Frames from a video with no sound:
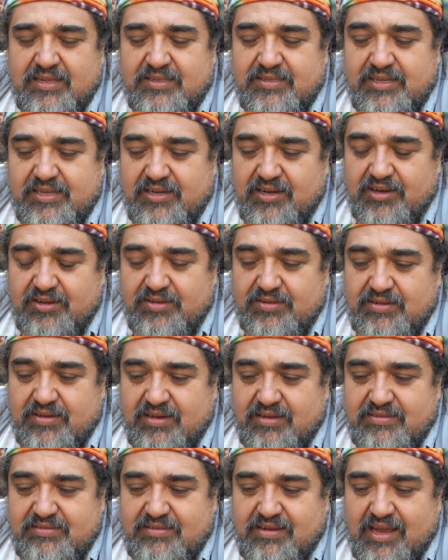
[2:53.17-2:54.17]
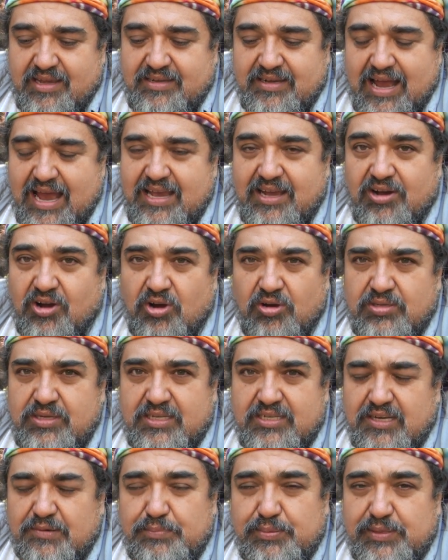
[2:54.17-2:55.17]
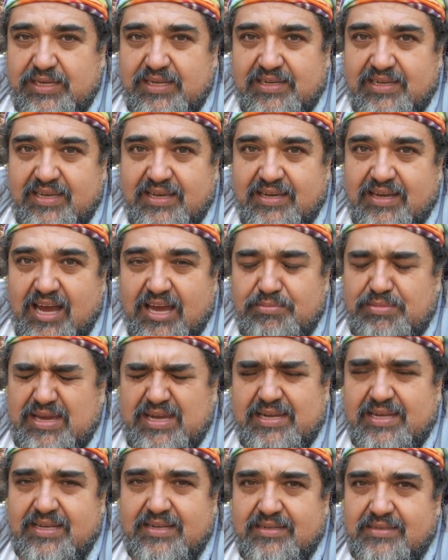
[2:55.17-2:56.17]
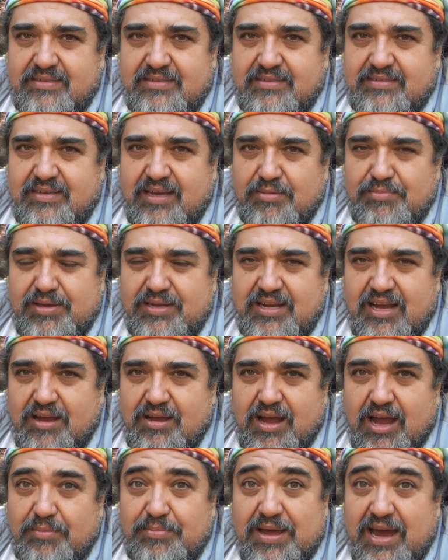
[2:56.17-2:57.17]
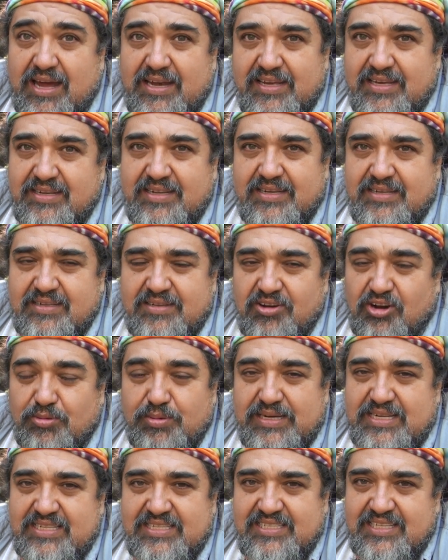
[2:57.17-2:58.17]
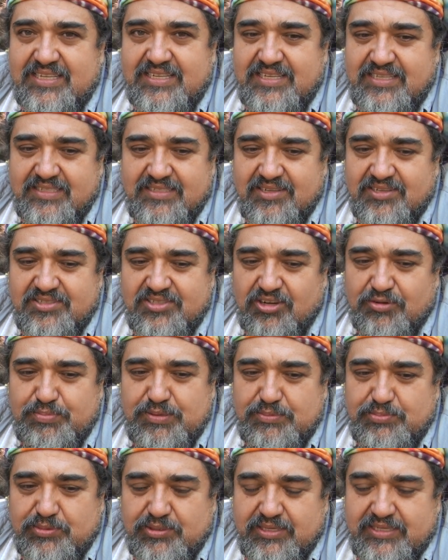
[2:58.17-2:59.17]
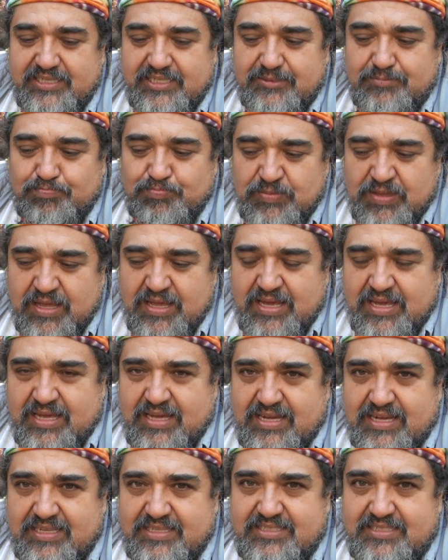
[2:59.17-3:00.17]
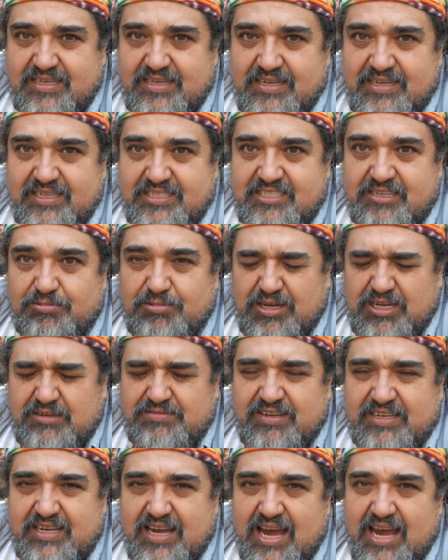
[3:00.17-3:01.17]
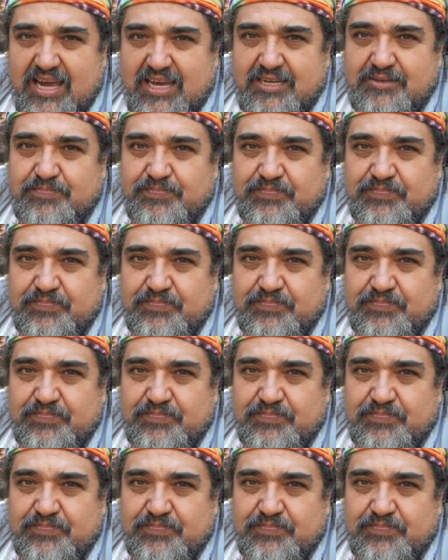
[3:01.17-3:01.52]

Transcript: you know, like I own it completely. I'm in it. I mean, I, am not in it. Nobody's in it. There's no people in it. It's a it's a one of a kind